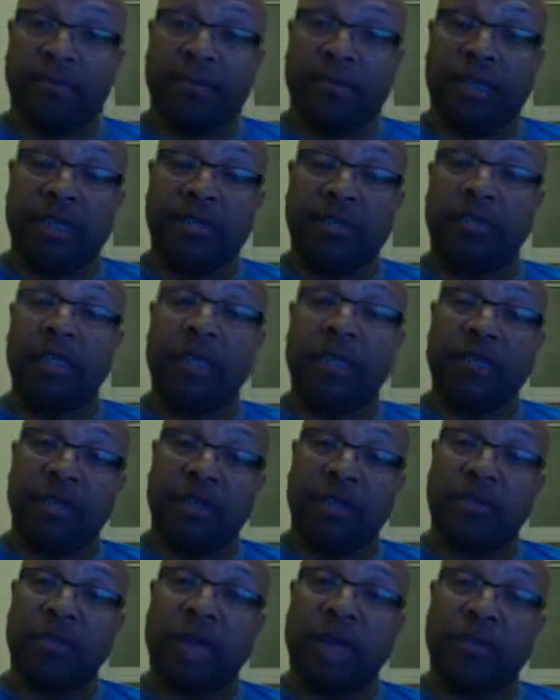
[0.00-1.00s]
and has given
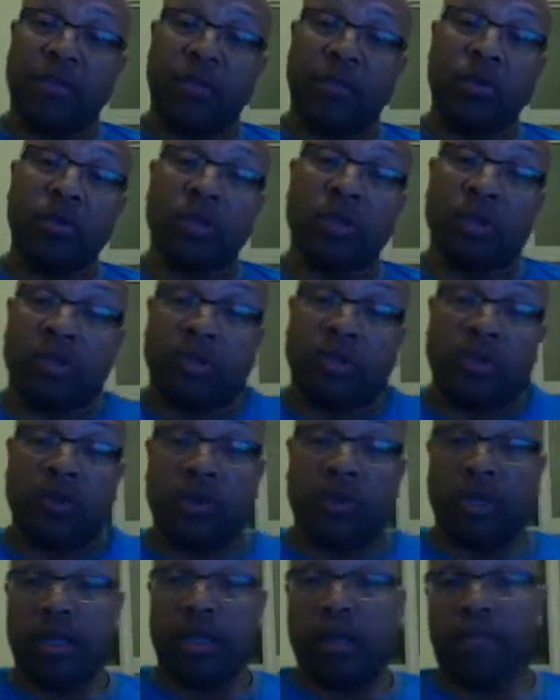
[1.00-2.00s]
us the opportunity to turn
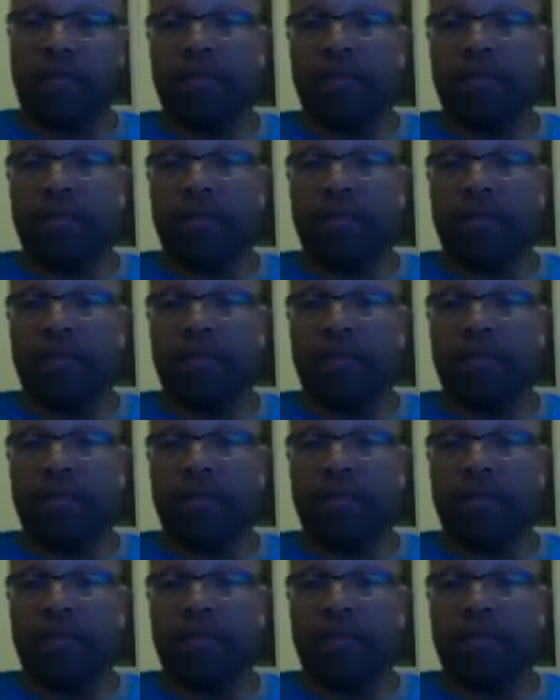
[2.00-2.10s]
to him.